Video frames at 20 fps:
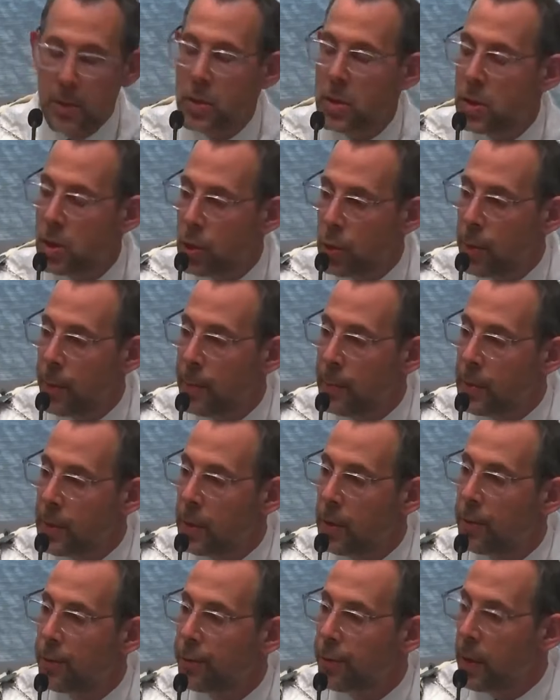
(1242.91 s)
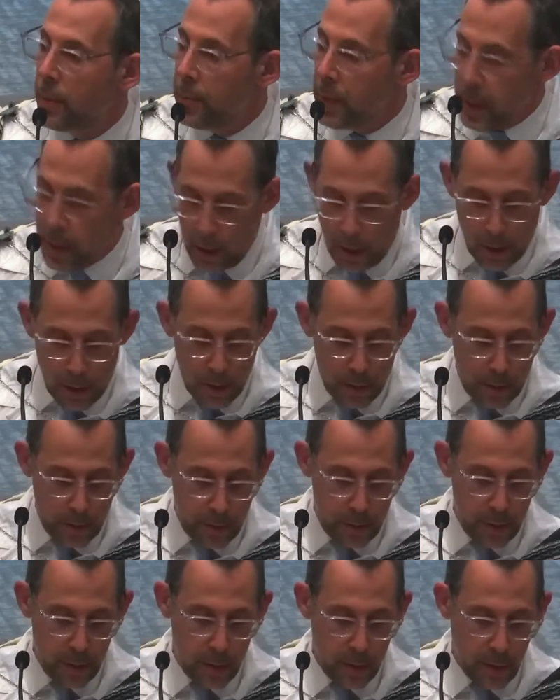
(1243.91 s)
consumed from the
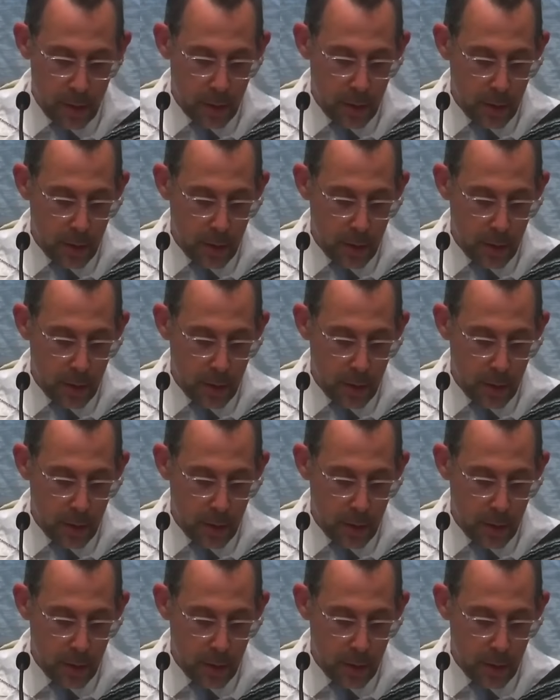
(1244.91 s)
earth.